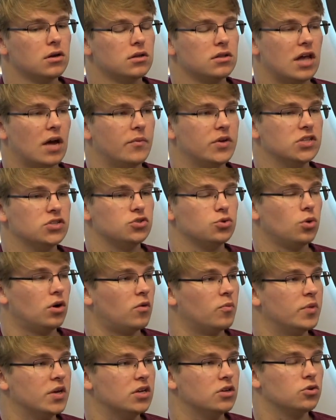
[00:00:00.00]
That means you all
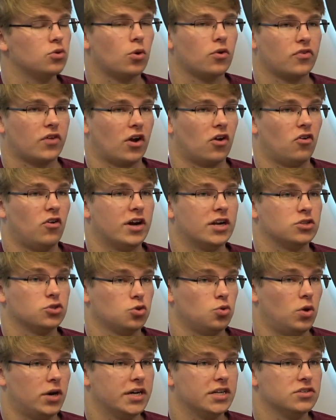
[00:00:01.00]
beat North Carolina
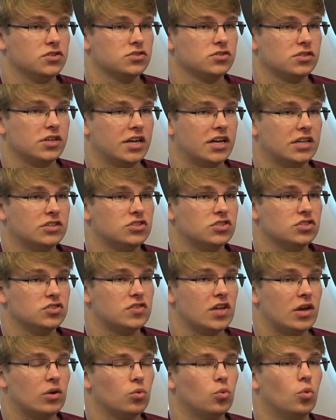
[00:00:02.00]
twice and NC
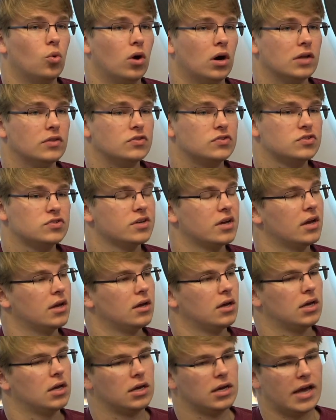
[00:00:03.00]
State once.
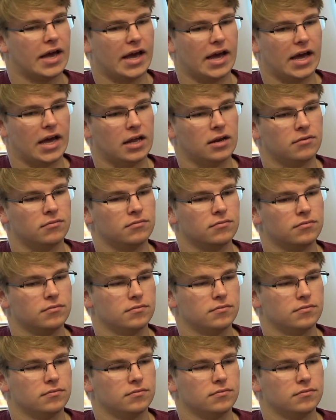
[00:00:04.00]
And,